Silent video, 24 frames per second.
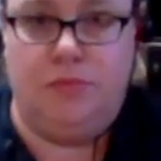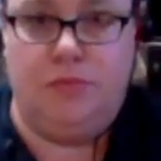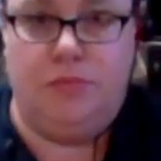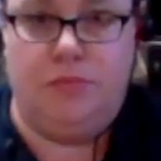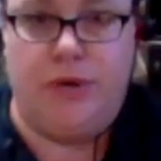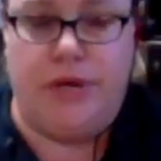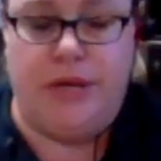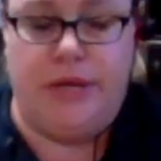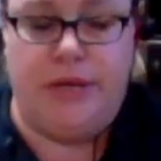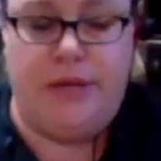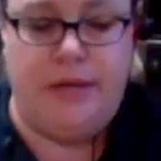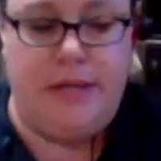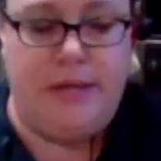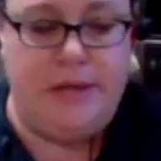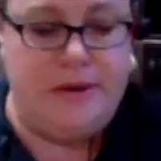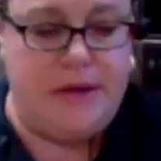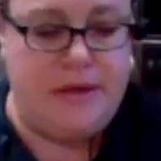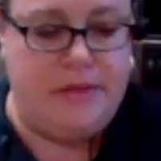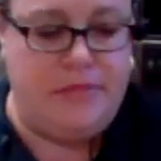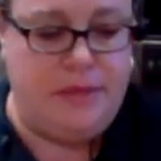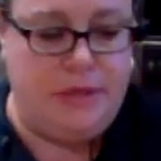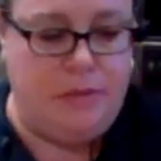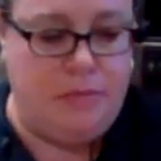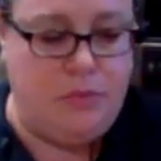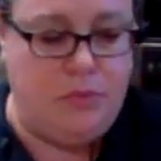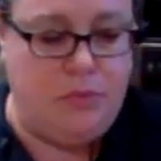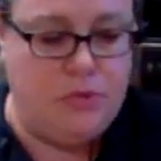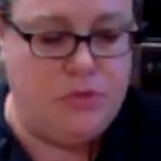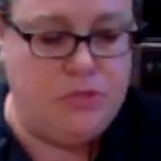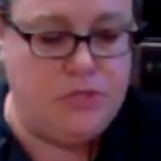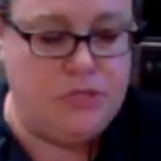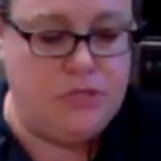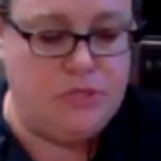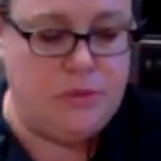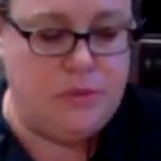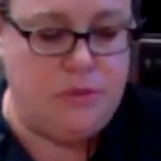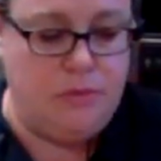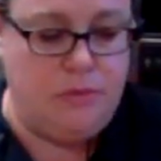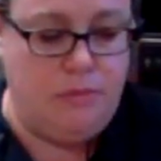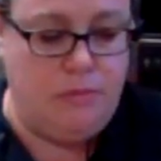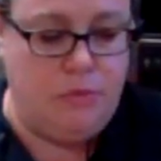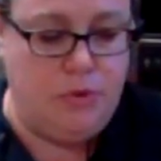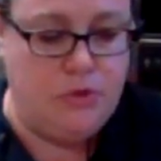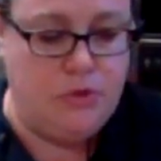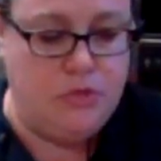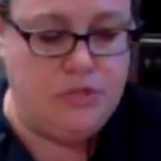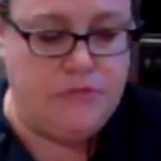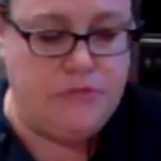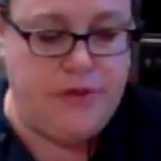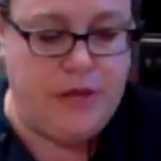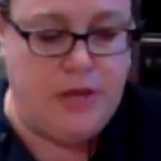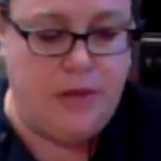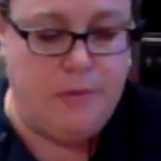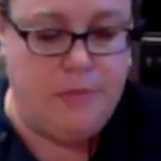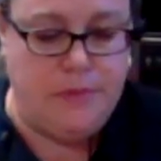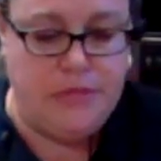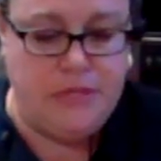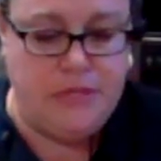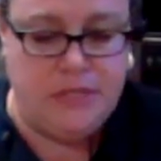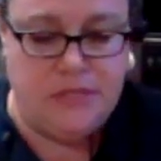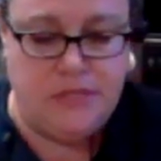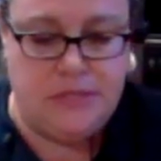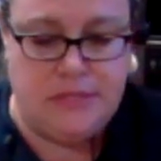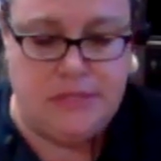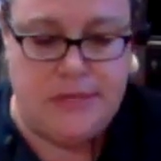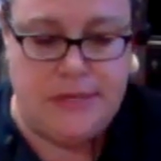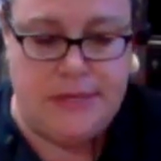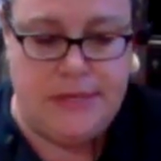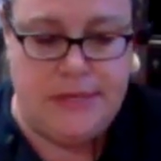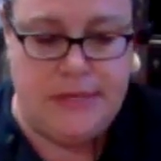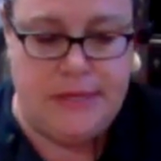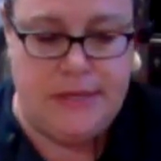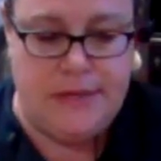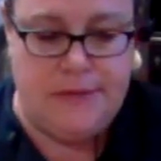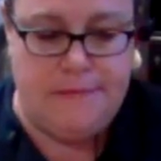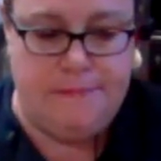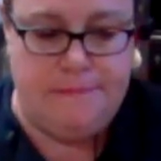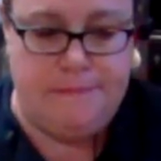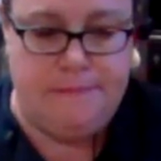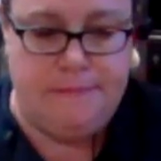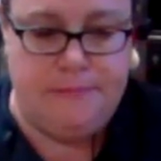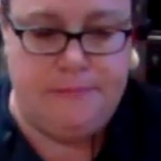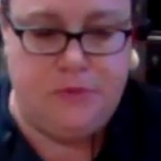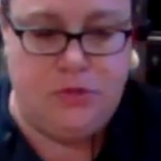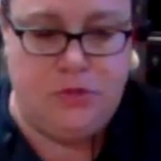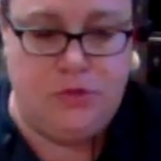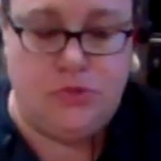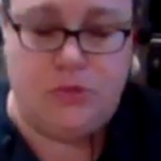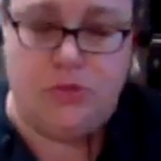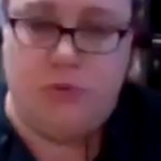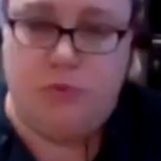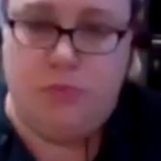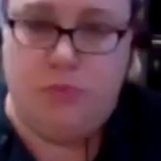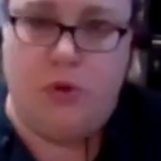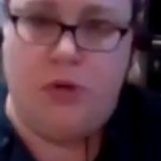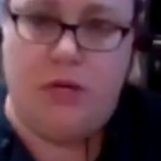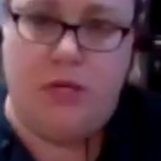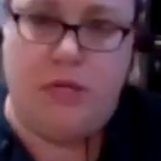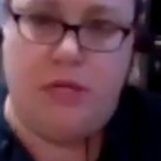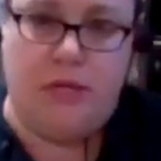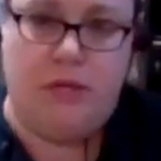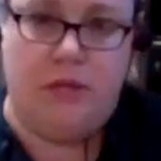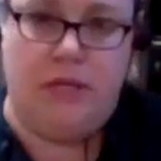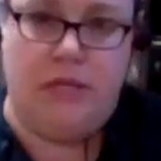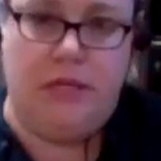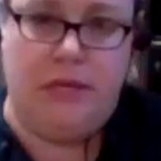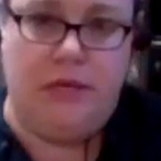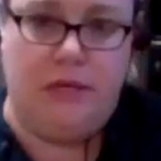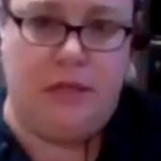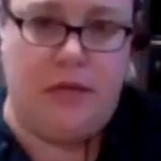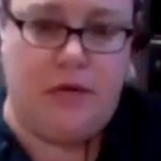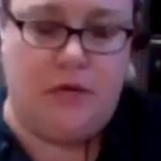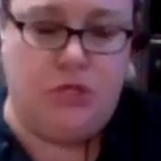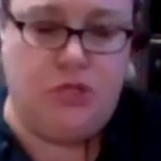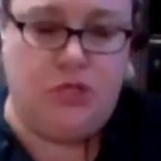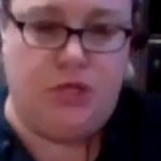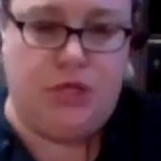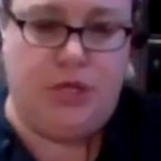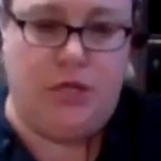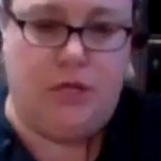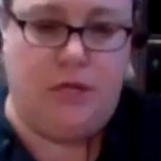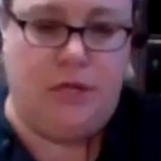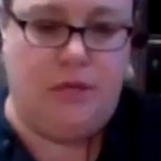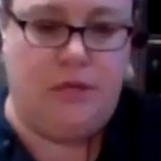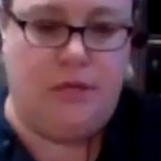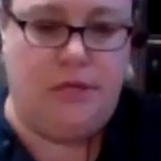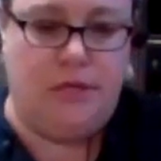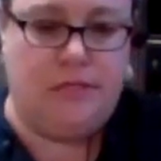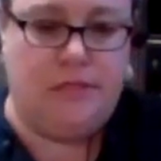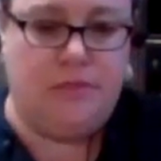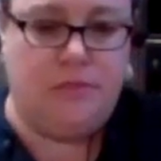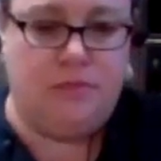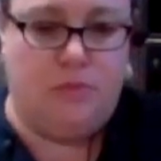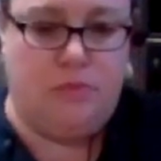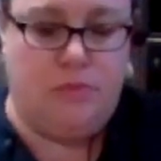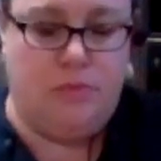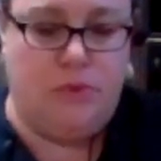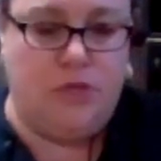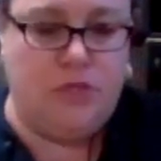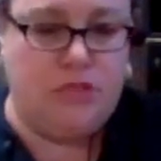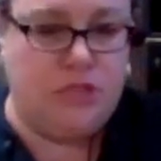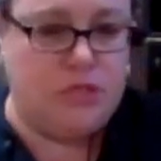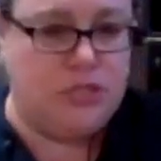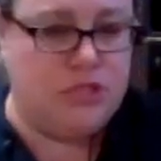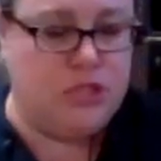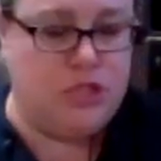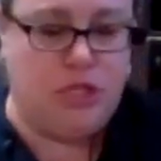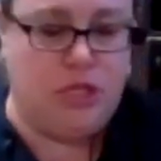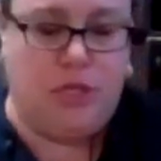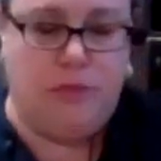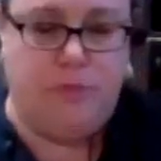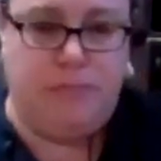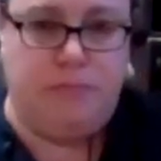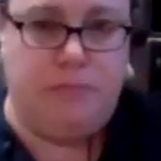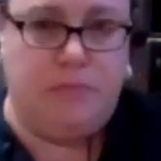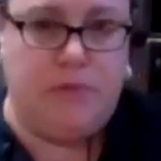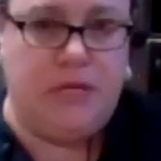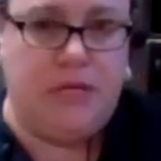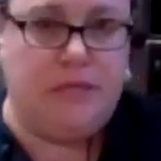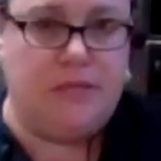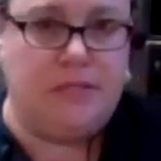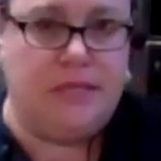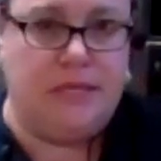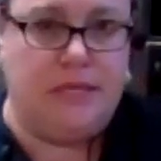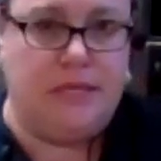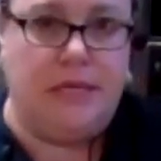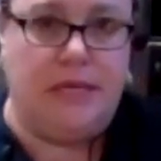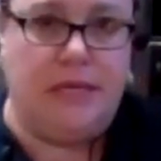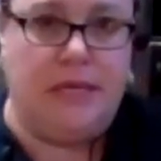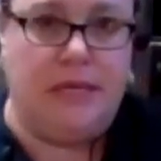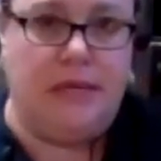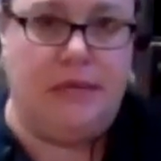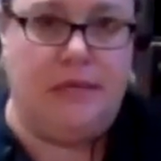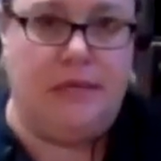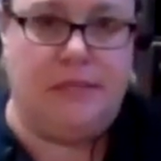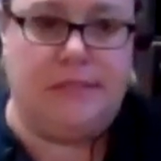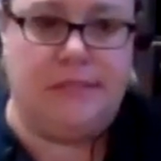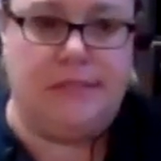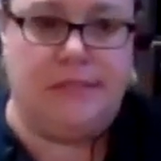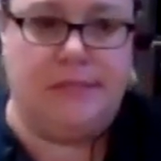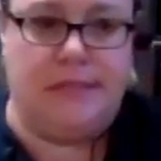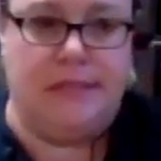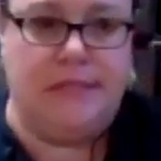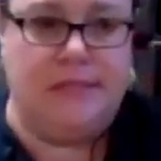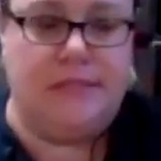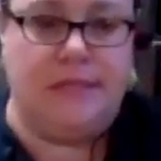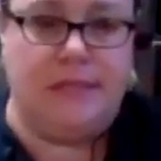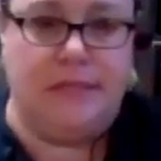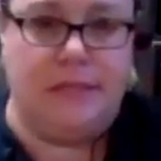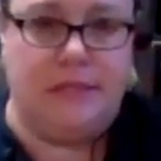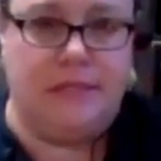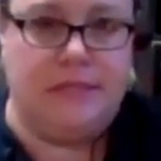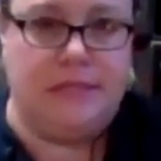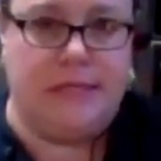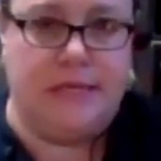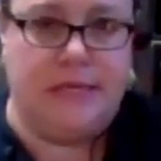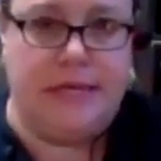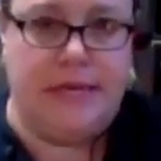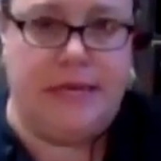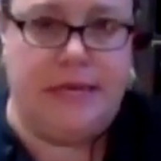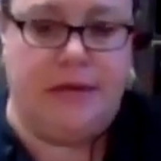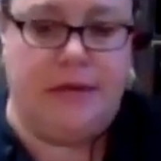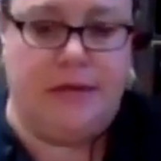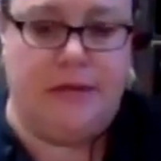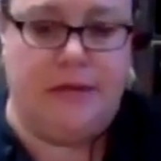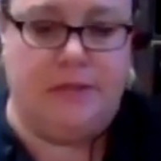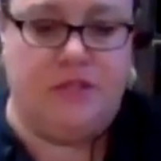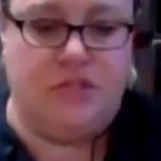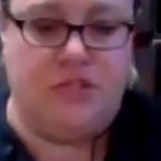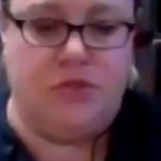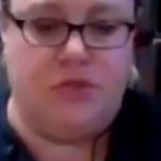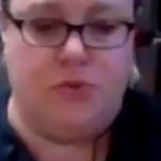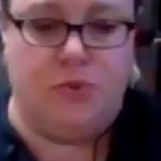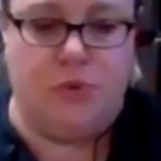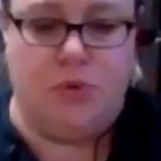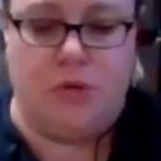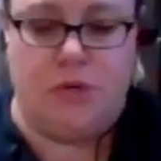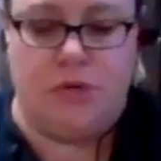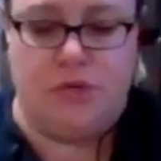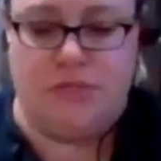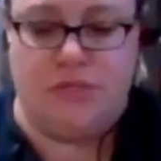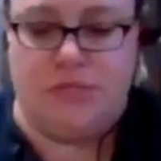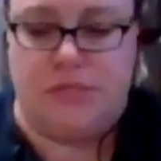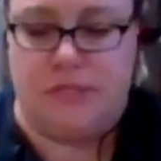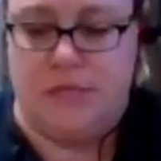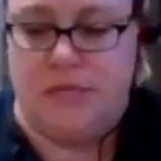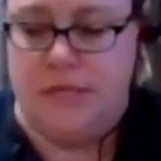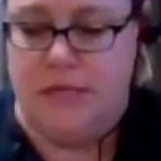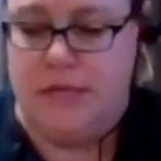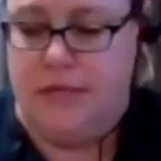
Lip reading: Right. And I think most families want to eat a lot of chicken. It's a cheap meat to eat. It's easily to get in stores.